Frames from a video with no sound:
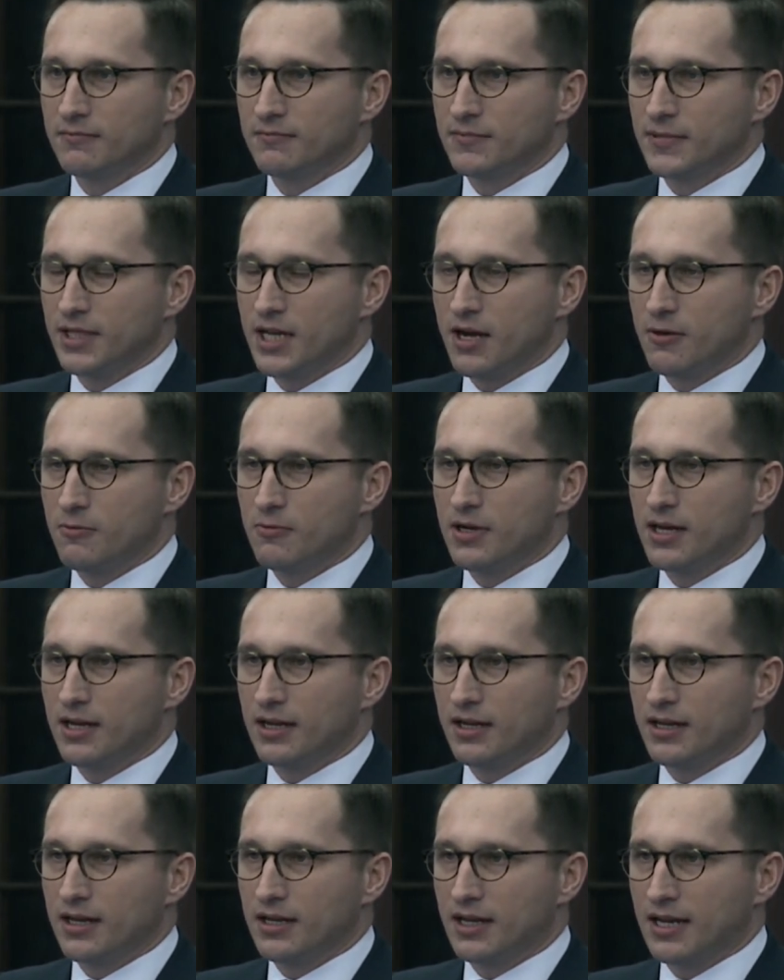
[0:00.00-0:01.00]
Now, a
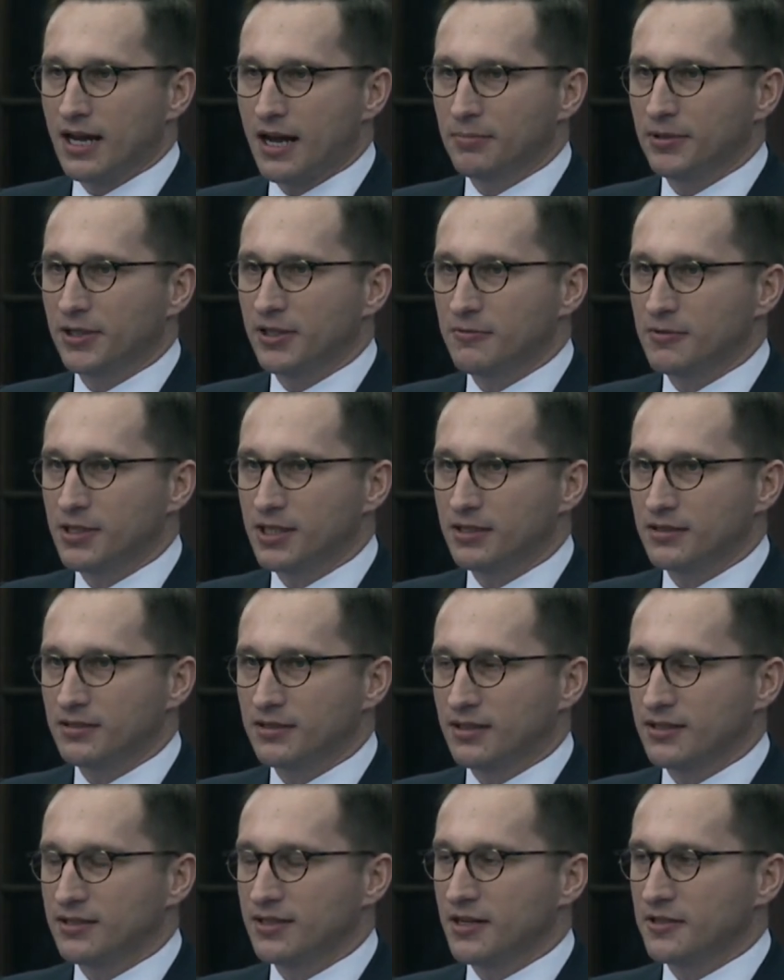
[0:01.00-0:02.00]
capital markets
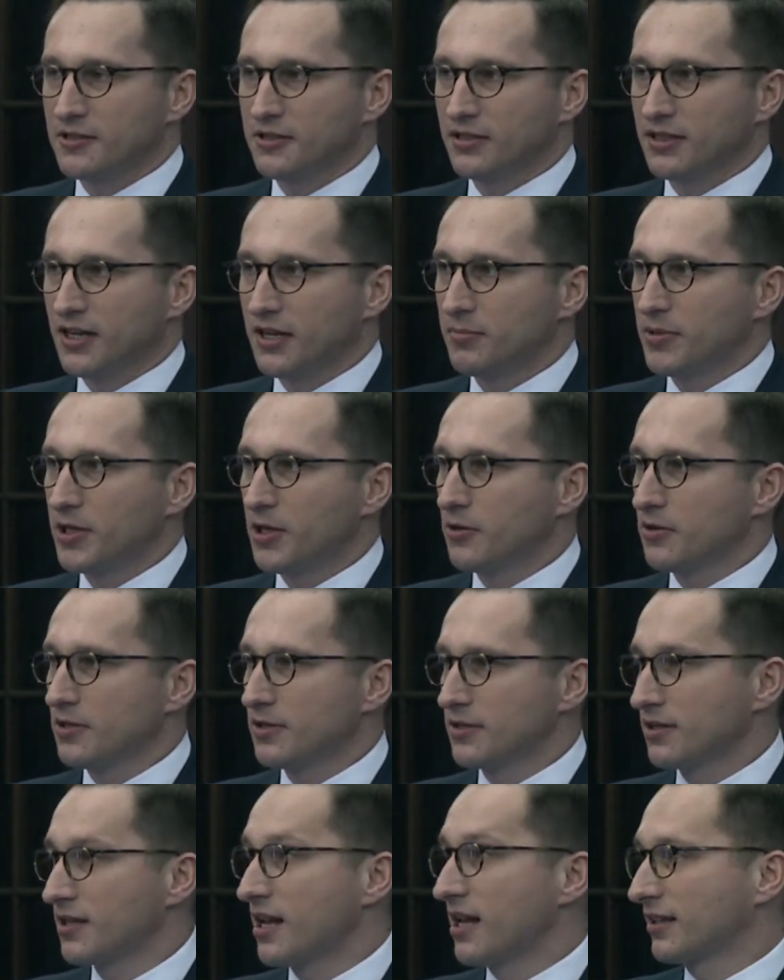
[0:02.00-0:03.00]
transaction IPO
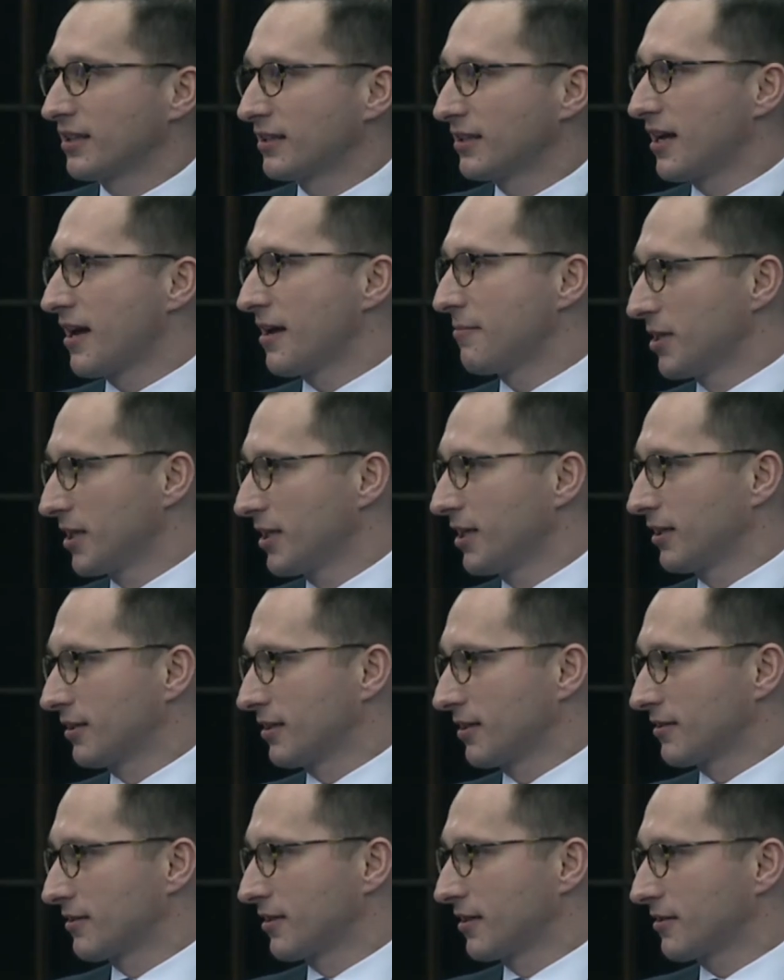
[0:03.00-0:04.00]
is not an M&A
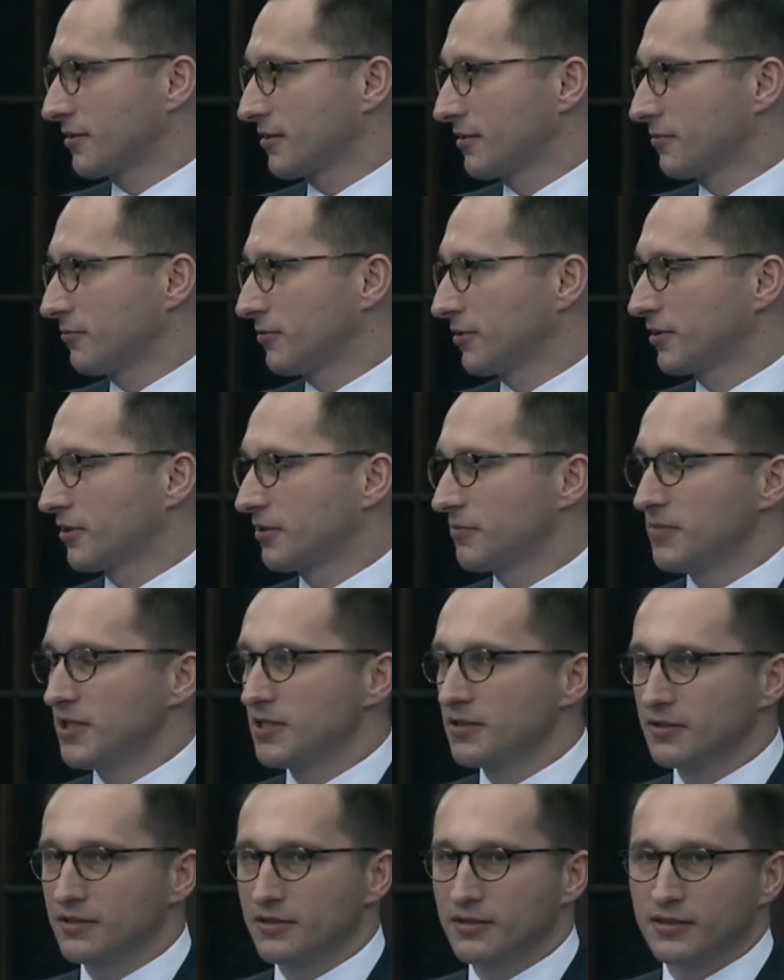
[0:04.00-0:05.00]
transaction. What it
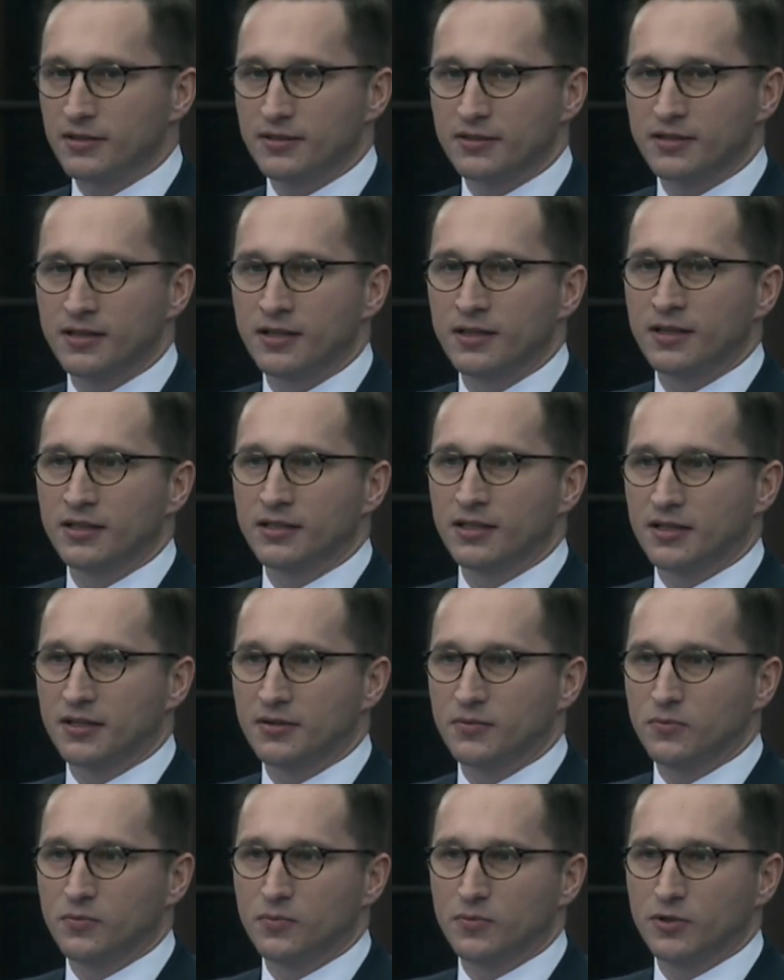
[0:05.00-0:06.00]
means is that
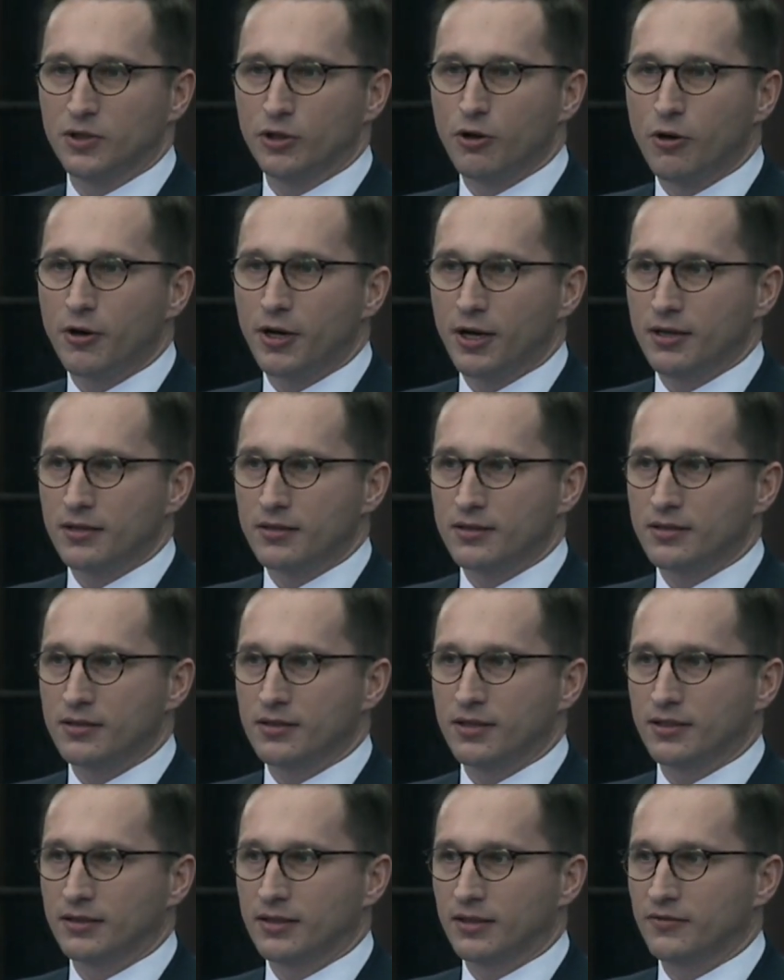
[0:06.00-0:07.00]
lawyers
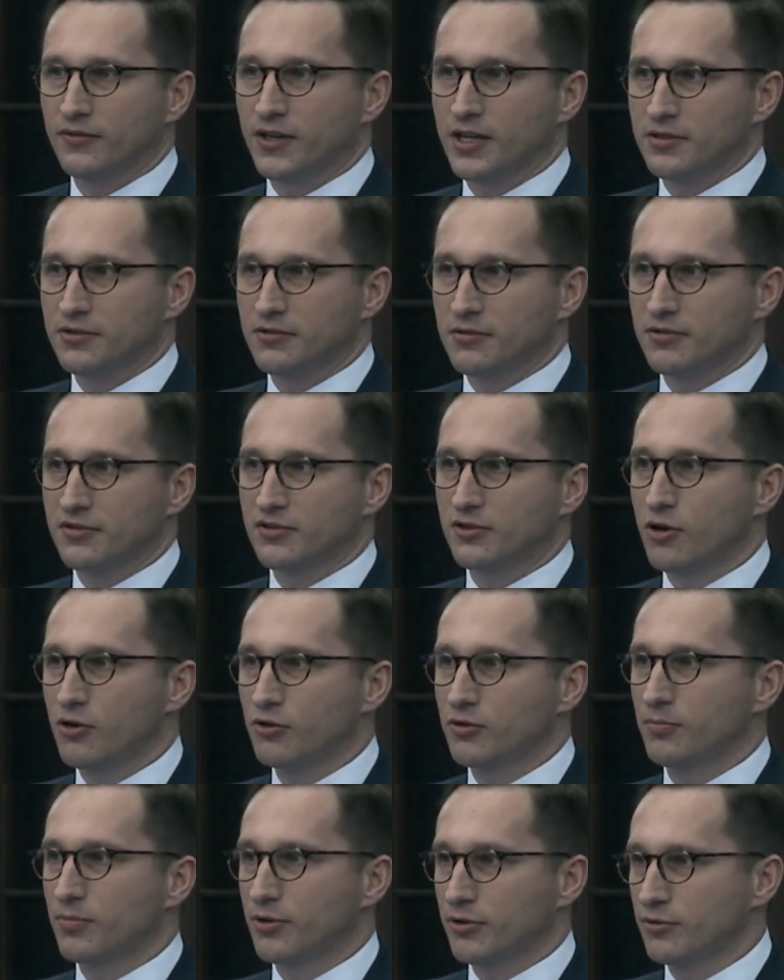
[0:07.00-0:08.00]
and advisors
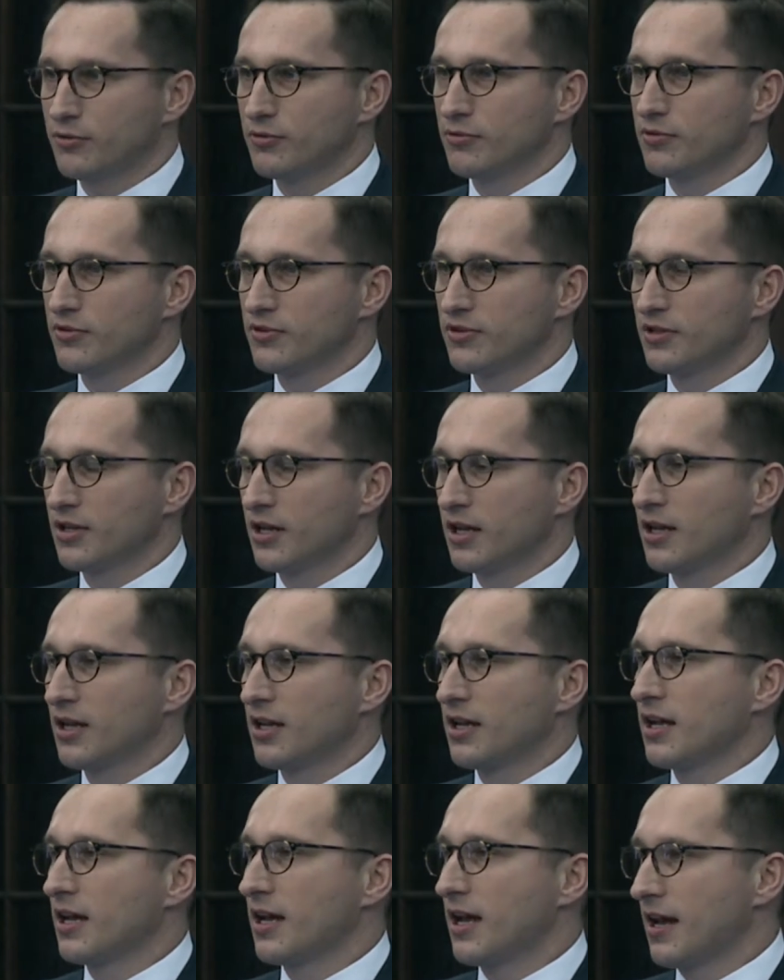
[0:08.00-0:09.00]
don't produce
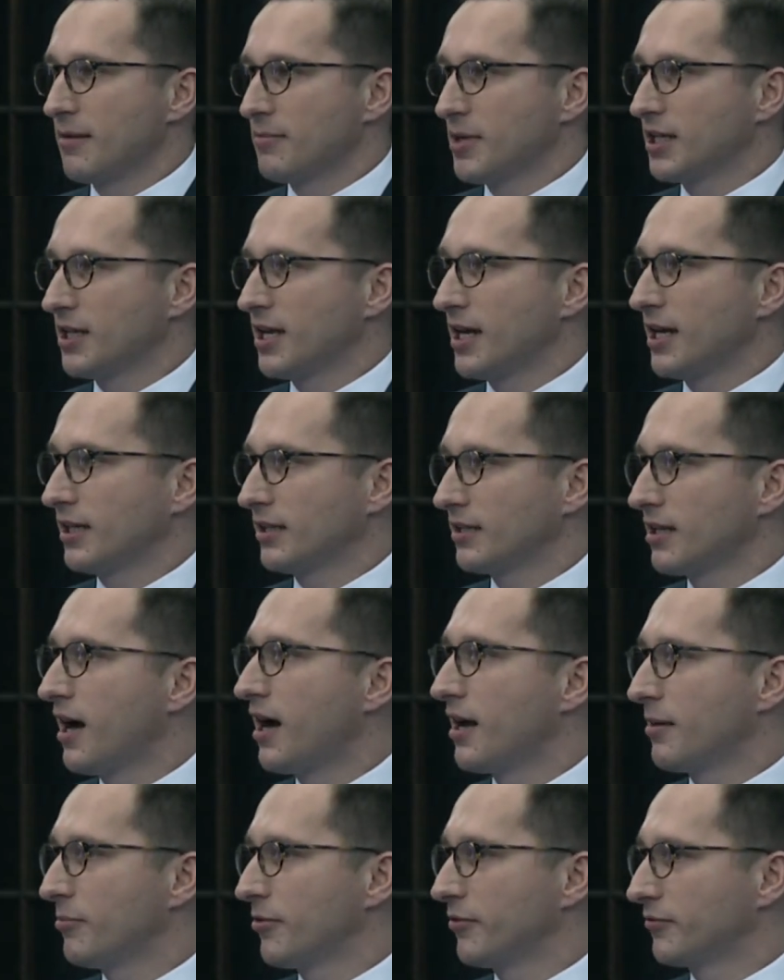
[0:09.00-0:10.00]
M&A
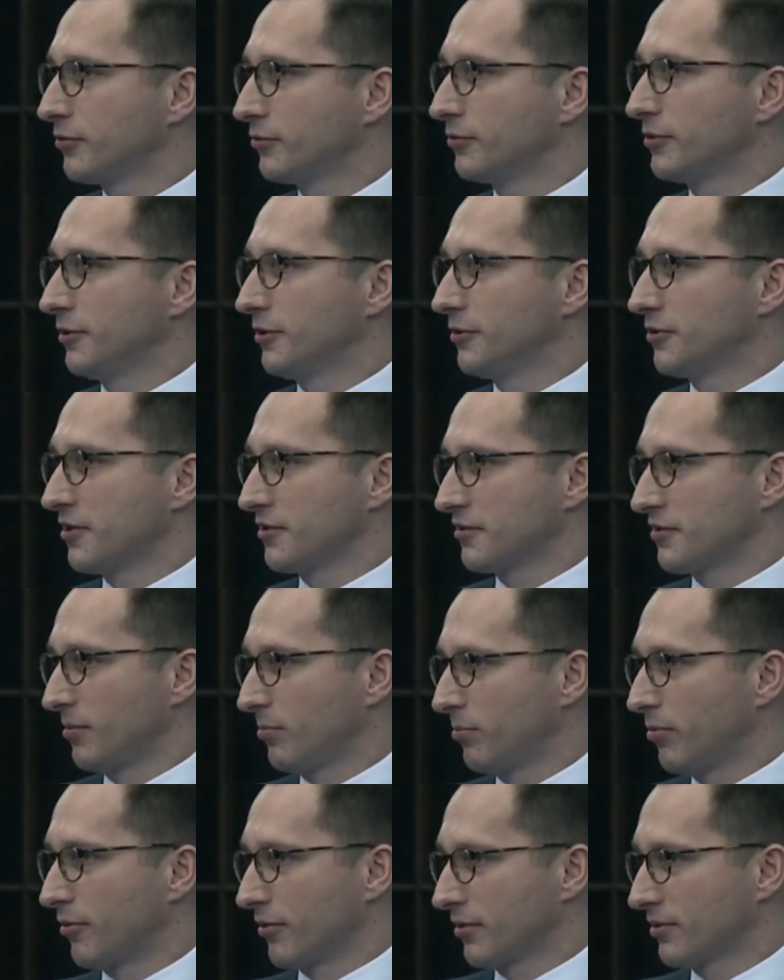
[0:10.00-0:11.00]
type of due diligence
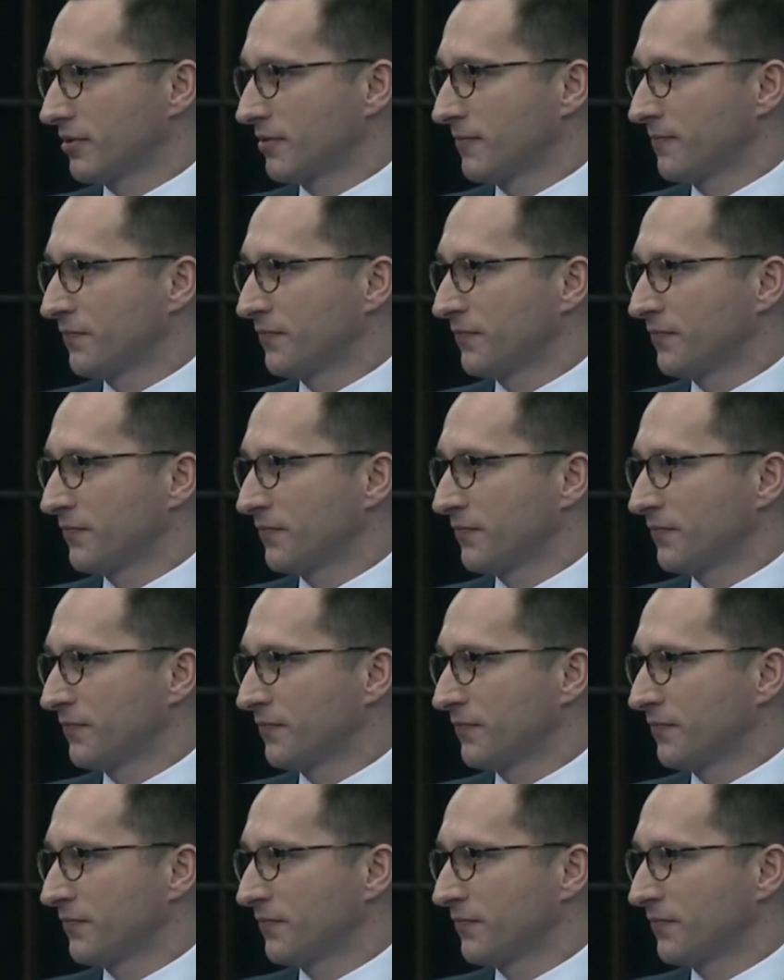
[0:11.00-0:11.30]
reports.